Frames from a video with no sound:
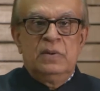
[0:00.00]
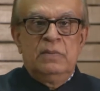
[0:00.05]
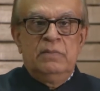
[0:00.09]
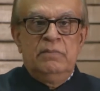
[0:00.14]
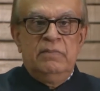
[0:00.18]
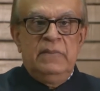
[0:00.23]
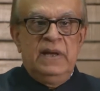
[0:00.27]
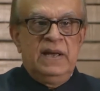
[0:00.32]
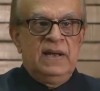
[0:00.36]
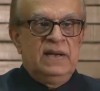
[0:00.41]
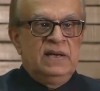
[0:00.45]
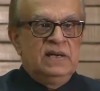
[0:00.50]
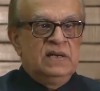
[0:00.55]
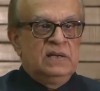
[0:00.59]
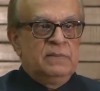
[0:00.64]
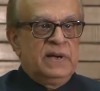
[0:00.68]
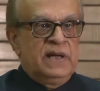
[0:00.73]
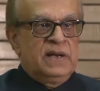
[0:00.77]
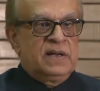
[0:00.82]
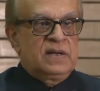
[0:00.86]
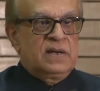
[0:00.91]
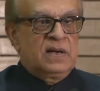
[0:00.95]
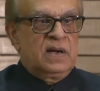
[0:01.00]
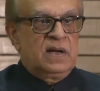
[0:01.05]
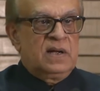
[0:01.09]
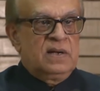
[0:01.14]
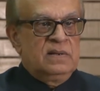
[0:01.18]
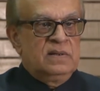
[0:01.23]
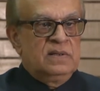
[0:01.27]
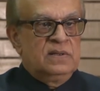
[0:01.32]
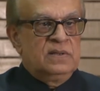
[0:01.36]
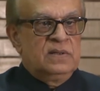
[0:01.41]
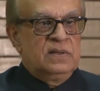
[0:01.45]
made in America
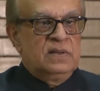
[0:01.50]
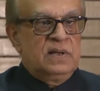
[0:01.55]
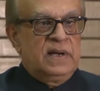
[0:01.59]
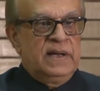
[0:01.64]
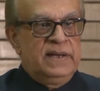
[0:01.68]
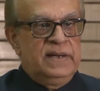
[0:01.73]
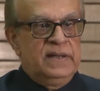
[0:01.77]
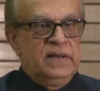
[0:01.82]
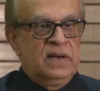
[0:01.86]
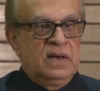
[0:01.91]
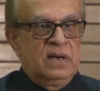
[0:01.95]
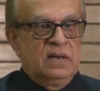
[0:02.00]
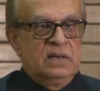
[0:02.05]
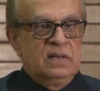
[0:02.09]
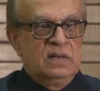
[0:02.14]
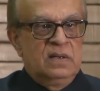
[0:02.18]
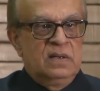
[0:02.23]
idea